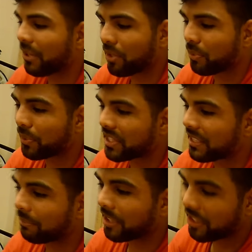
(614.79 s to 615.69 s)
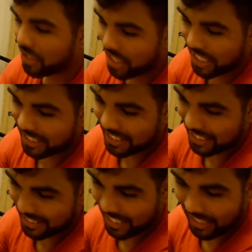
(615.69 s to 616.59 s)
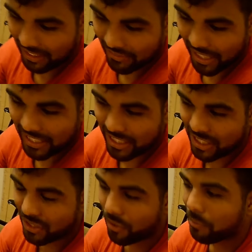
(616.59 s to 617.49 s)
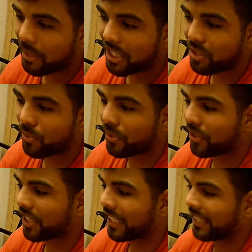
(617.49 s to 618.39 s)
when you put something underneath and it's elevated so much where